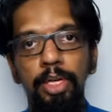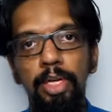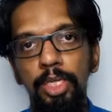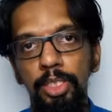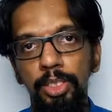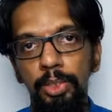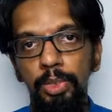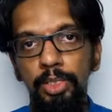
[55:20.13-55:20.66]

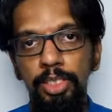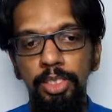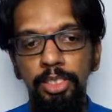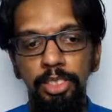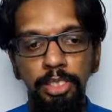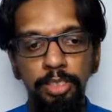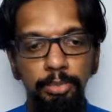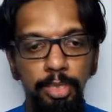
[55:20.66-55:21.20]
continuous
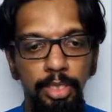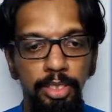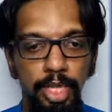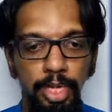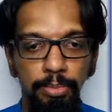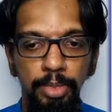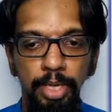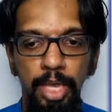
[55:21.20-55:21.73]
assessment
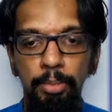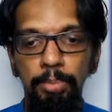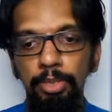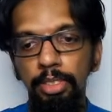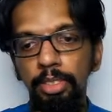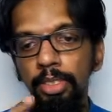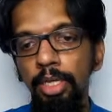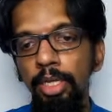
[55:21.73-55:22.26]
that may
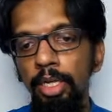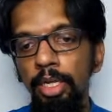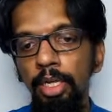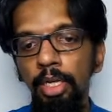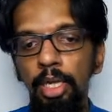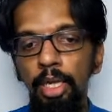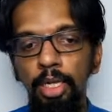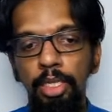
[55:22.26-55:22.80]
happen
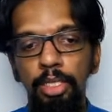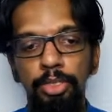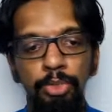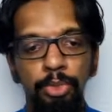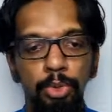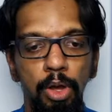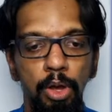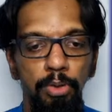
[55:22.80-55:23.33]

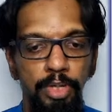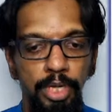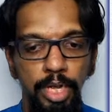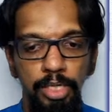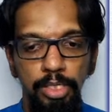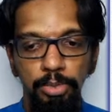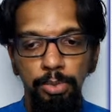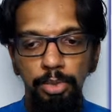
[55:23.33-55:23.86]
throughout
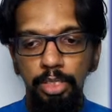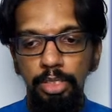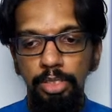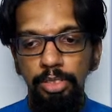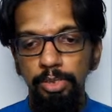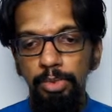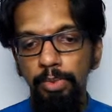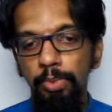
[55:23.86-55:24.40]
as well.
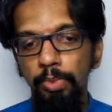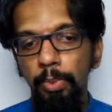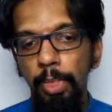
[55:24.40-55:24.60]
So